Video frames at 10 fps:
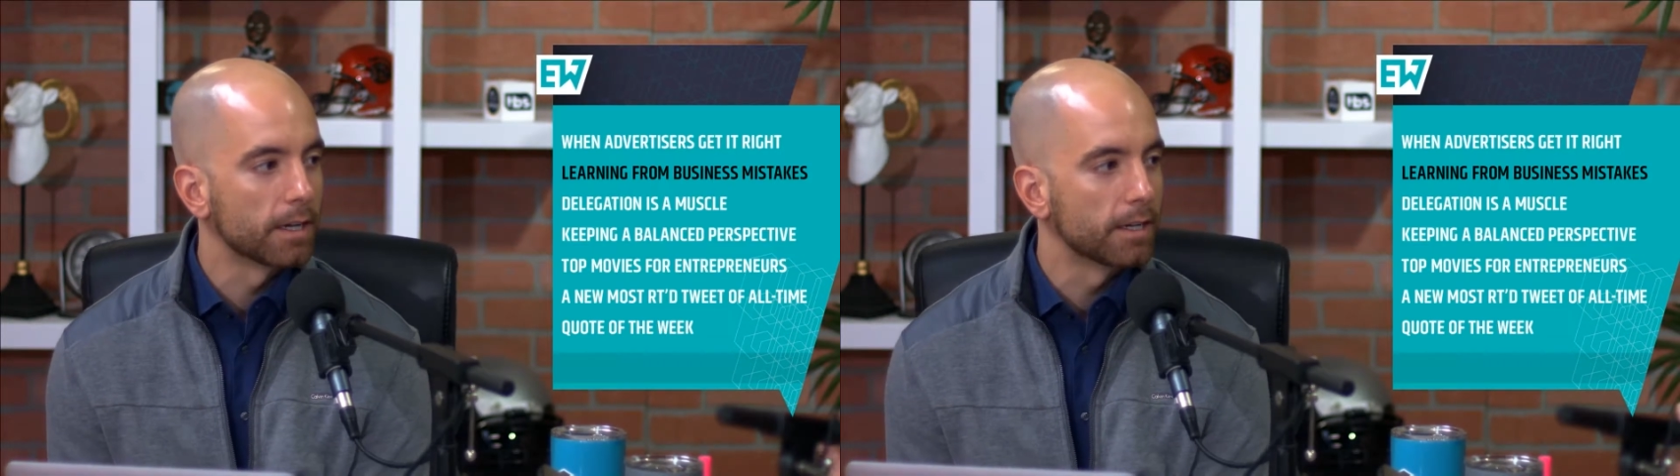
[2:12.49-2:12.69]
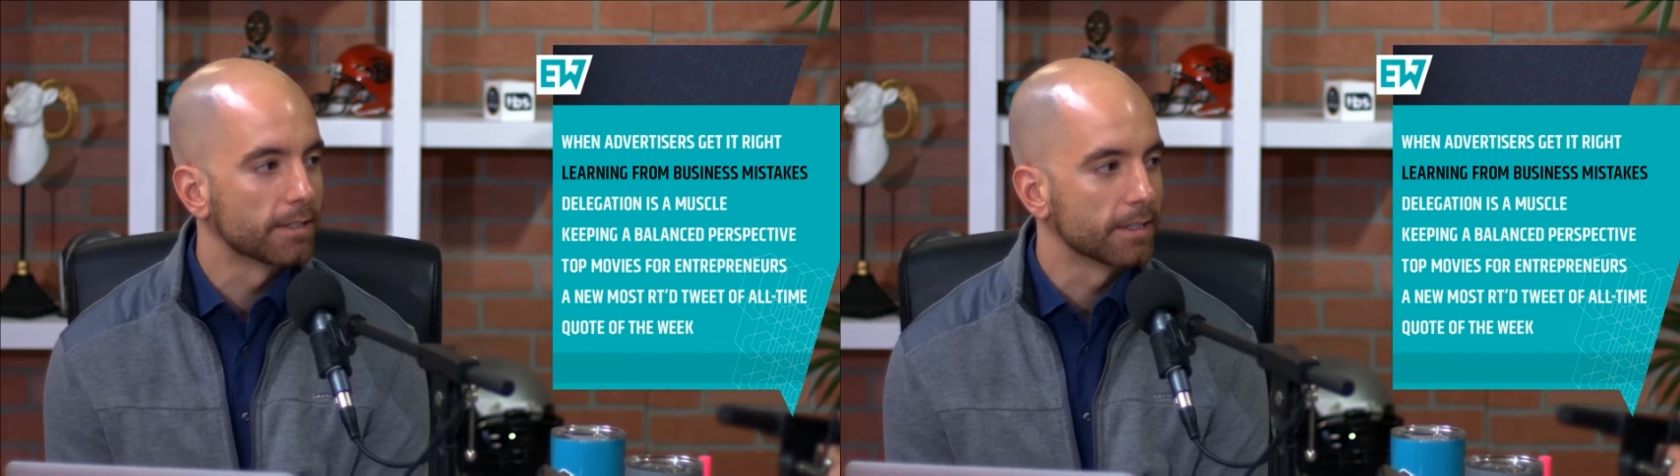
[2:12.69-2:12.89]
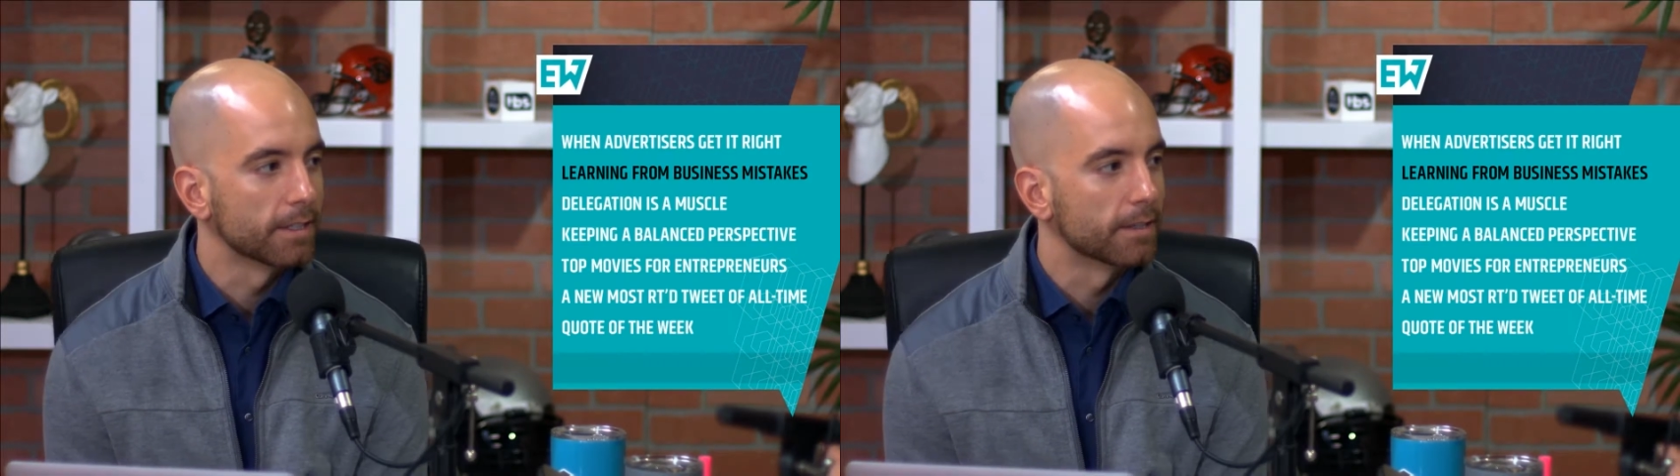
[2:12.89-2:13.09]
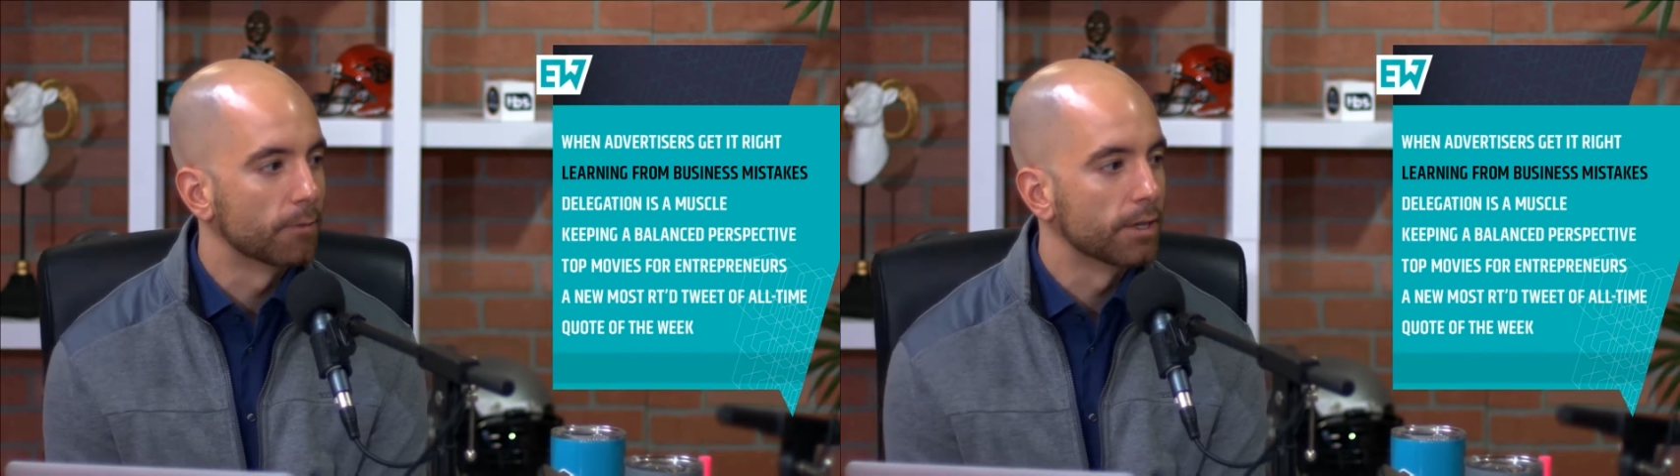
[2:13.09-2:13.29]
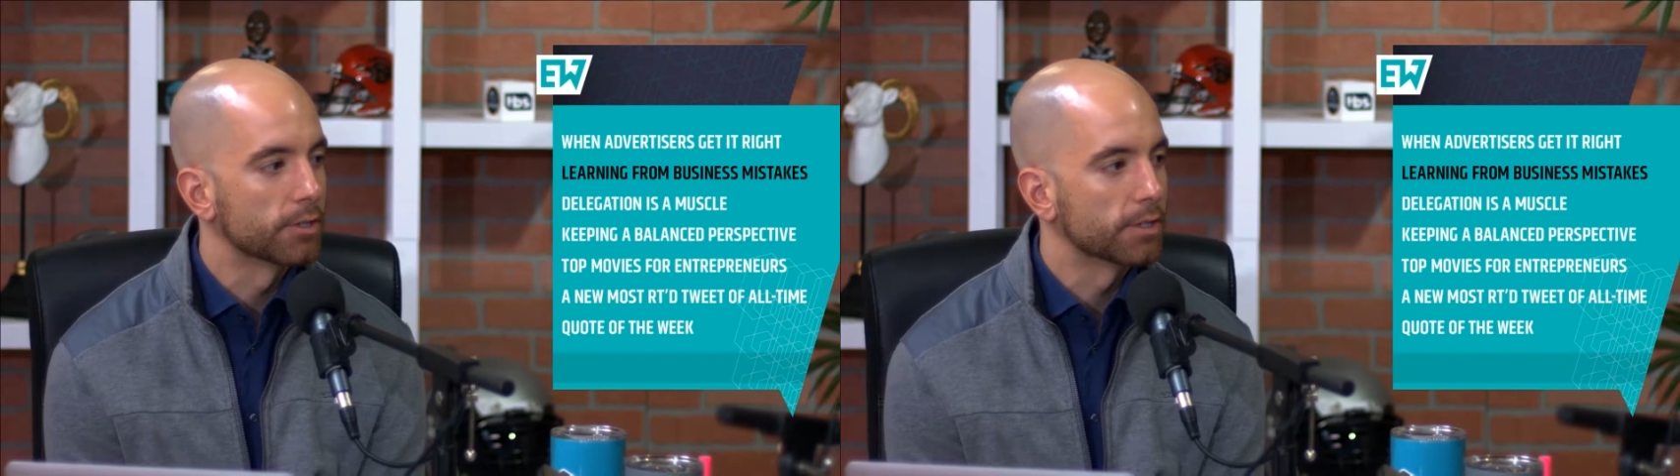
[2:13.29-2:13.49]
of content.
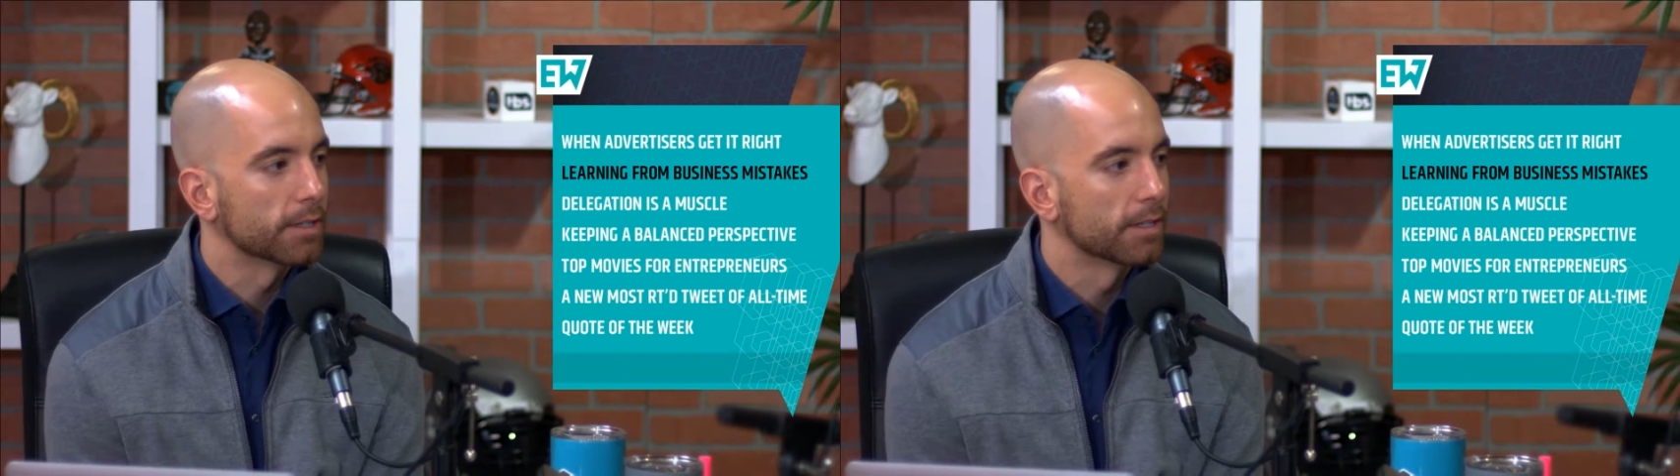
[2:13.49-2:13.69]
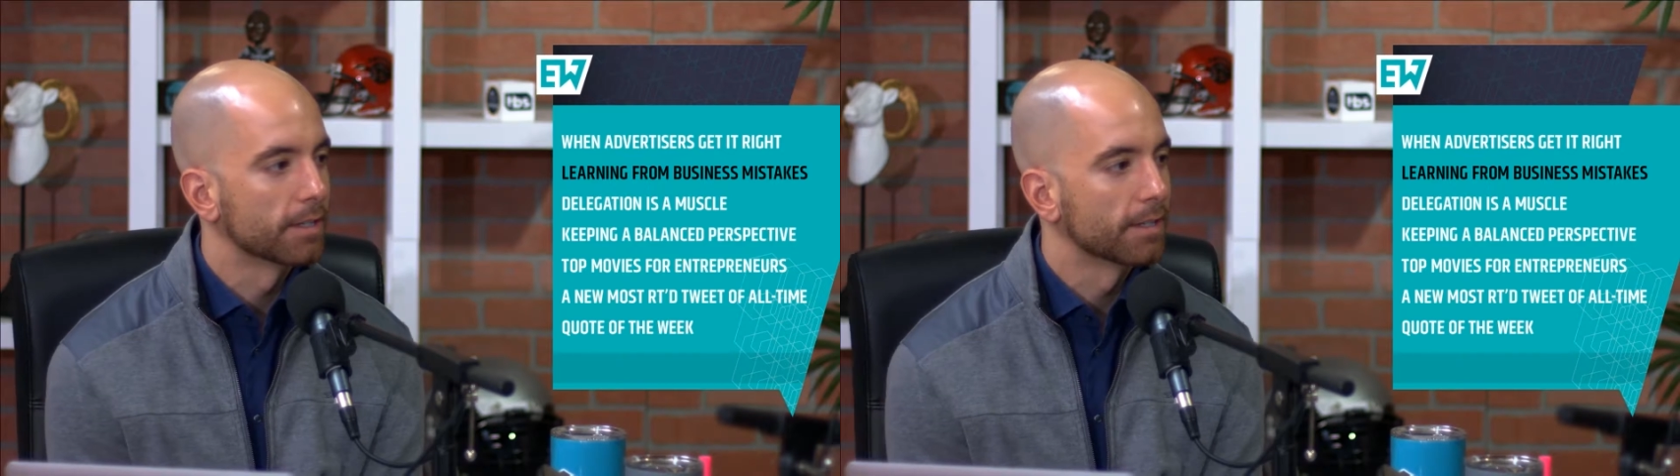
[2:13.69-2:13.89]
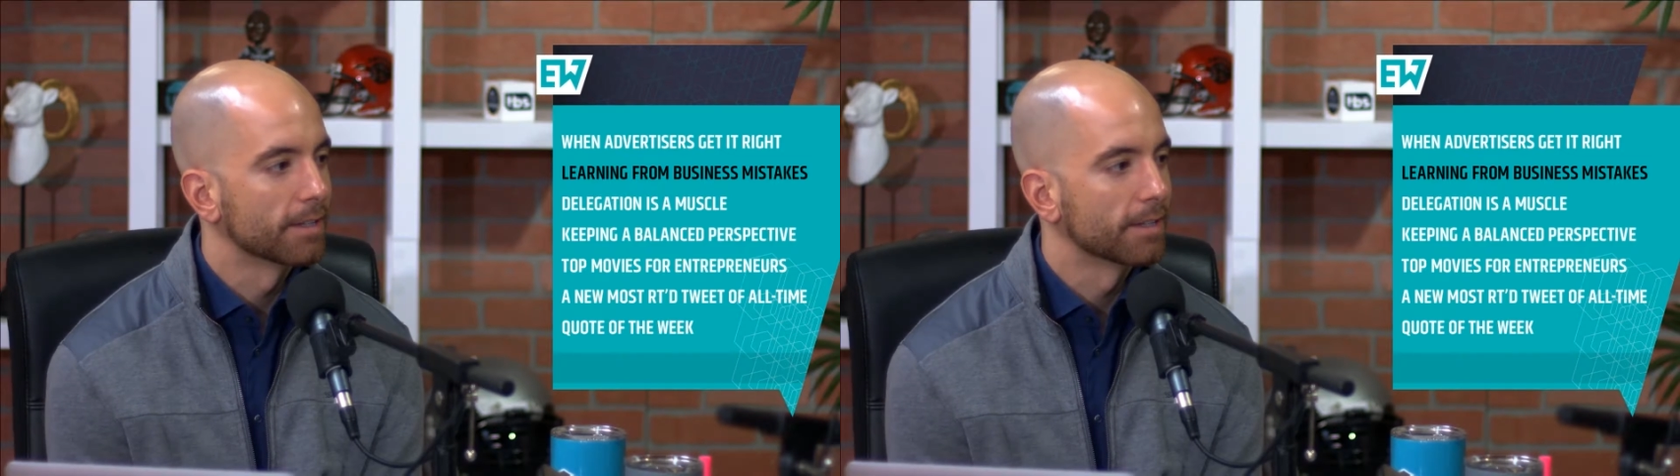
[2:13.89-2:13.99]
And which...